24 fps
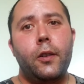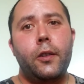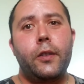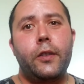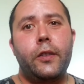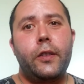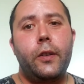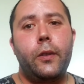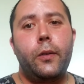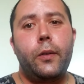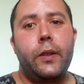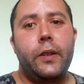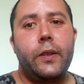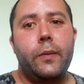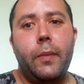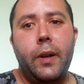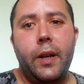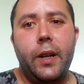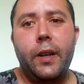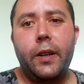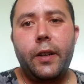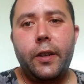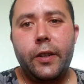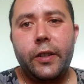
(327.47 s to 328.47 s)
So it's
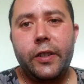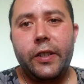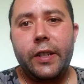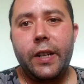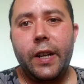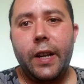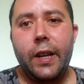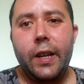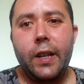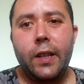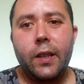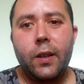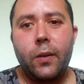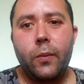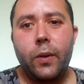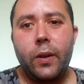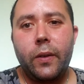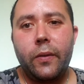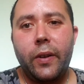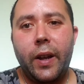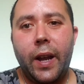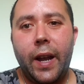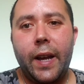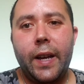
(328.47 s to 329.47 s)
my understanding that
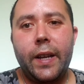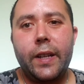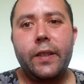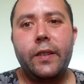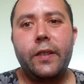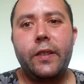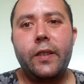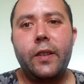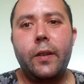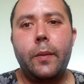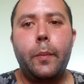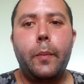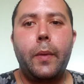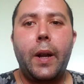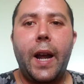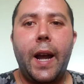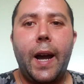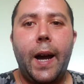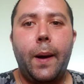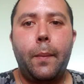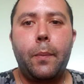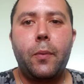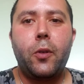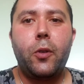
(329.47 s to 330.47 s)
we've had some
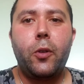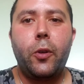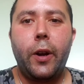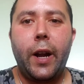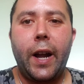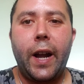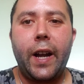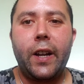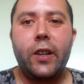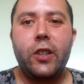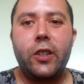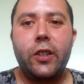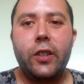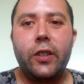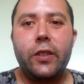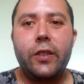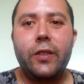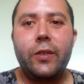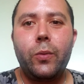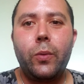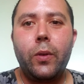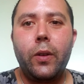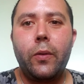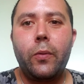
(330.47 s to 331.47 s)
app
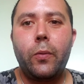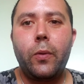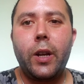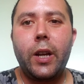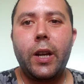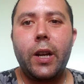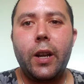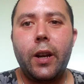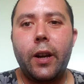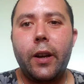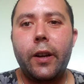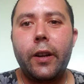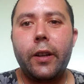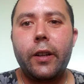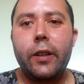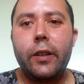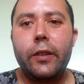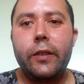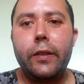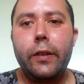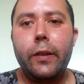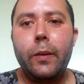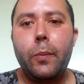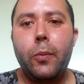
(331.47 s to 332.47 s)
crashes with Radionika
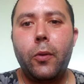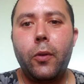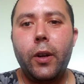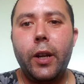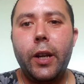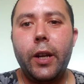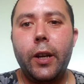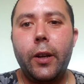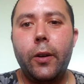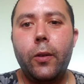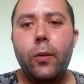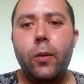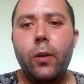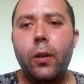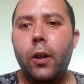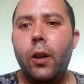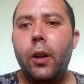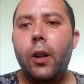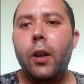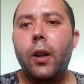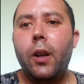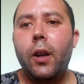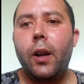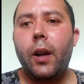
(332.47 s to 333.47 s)

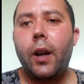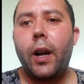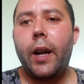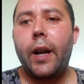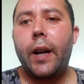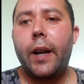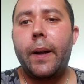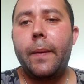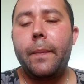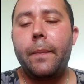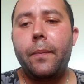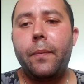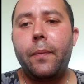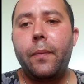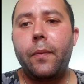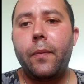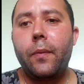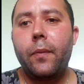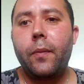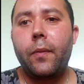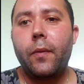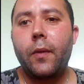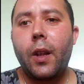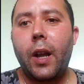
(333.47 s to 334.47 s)
2.0.
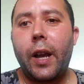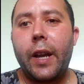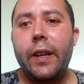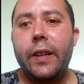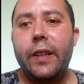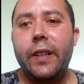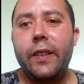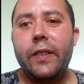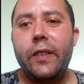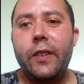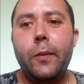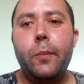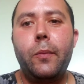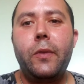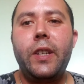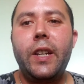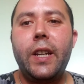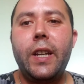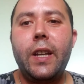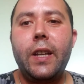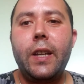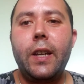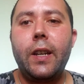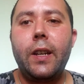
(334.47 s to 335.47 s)
I did some
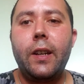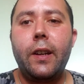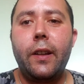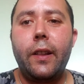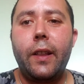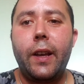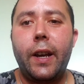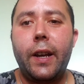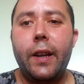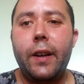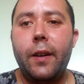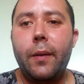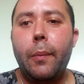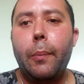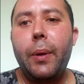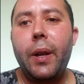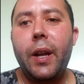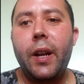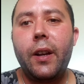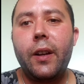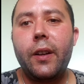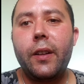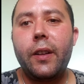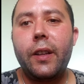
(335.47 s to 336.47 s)
digging into that, and
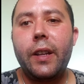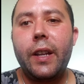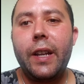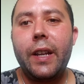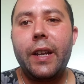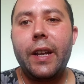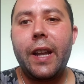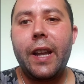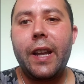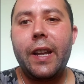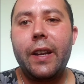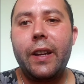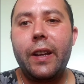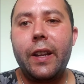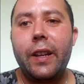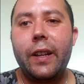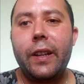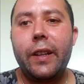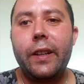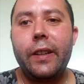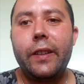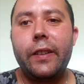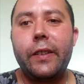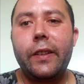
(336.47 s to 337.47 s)
apparently it
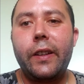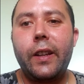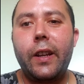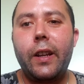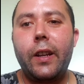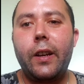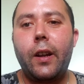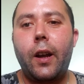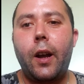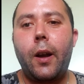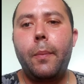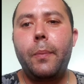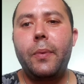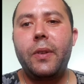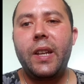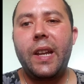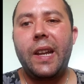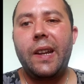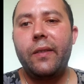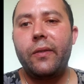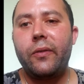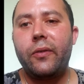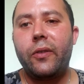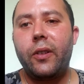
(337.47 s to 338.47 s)
is an
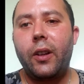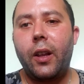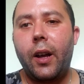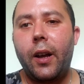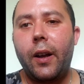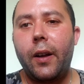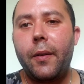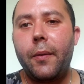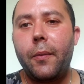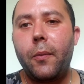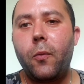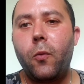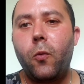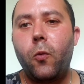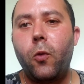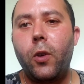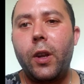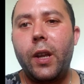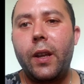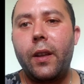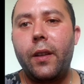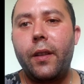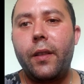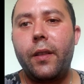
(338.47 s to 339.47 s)
update flaw
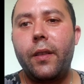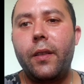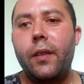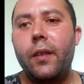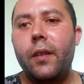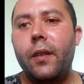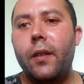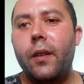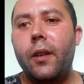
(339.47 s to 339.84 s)
with